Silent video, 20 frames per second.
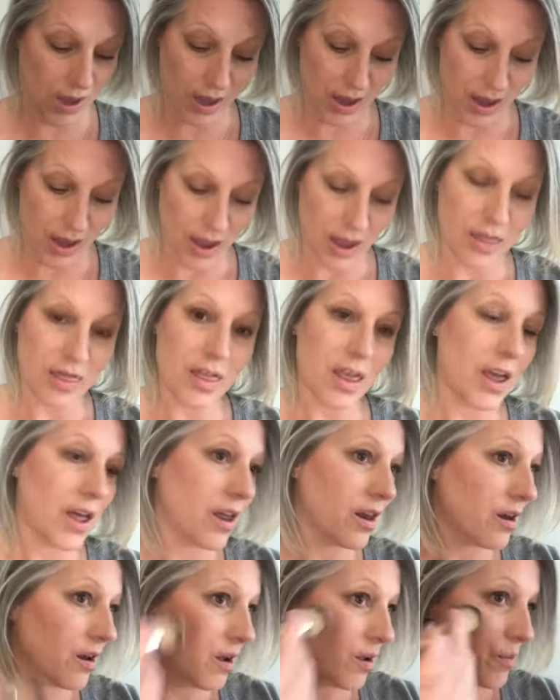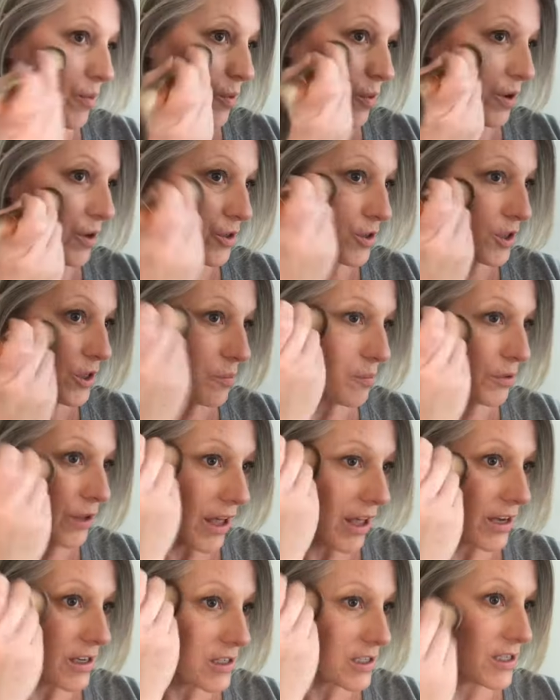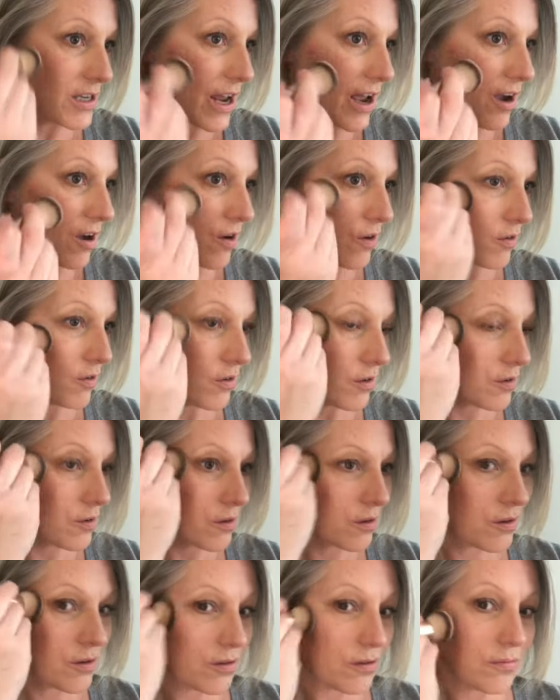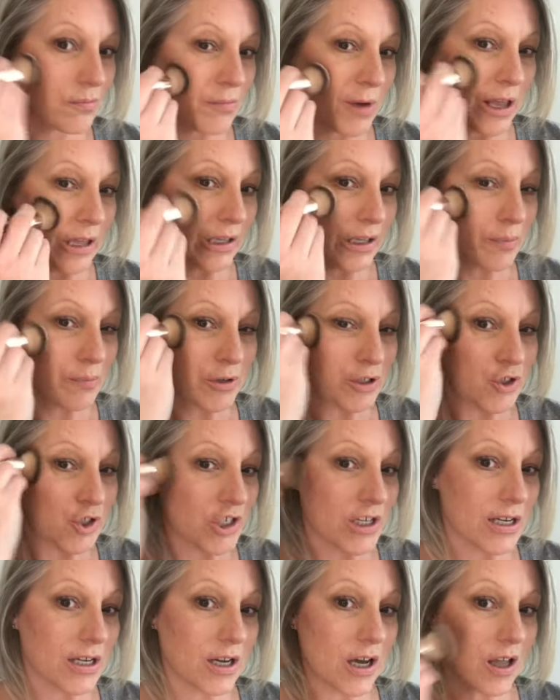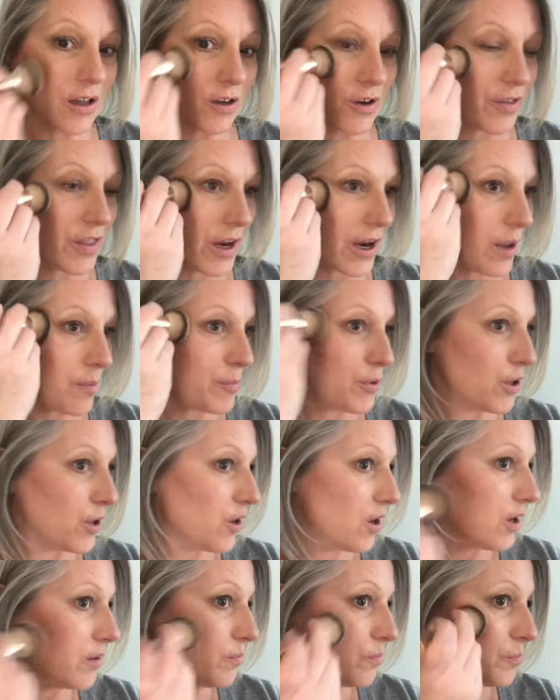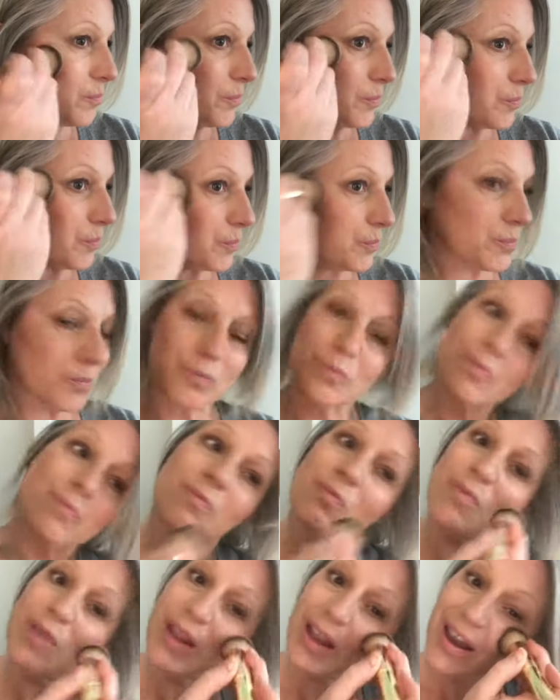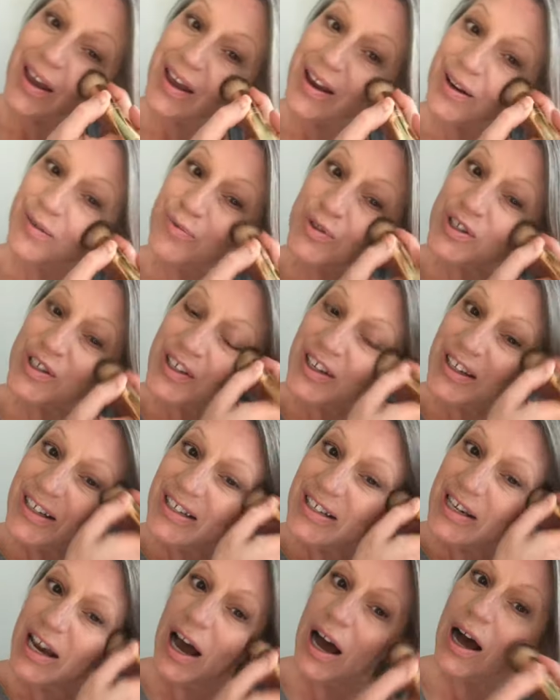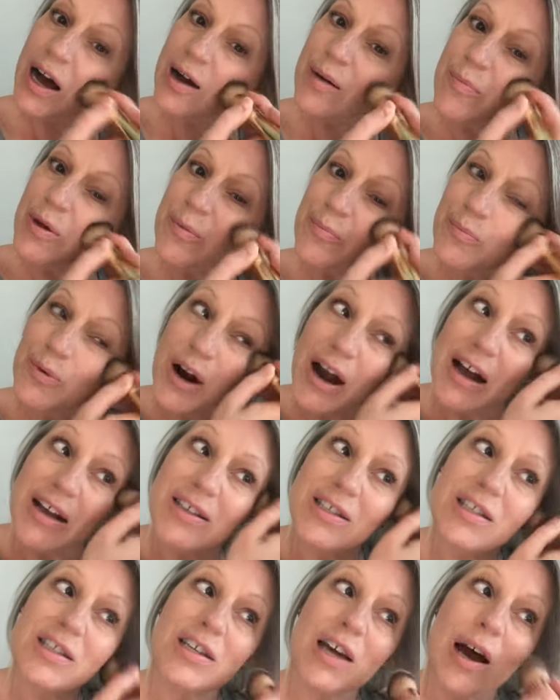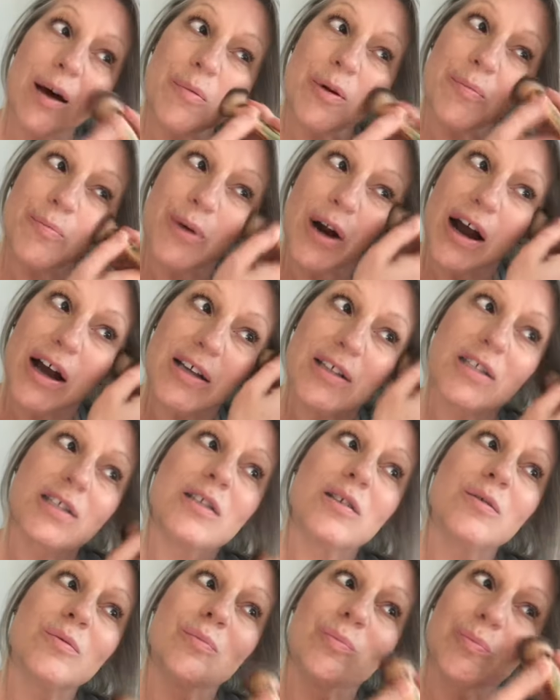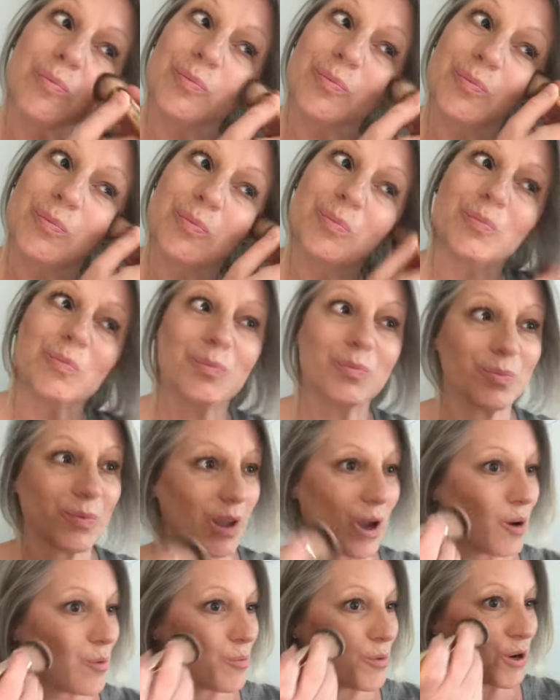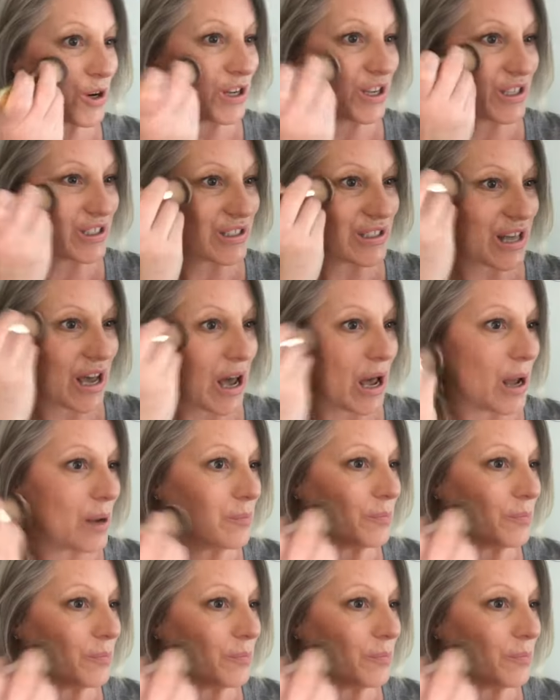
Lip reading: And then I'm going to blend now my lip and cheek color that I put on. I'm just gonna dab and press, dab and press. How pretty is that?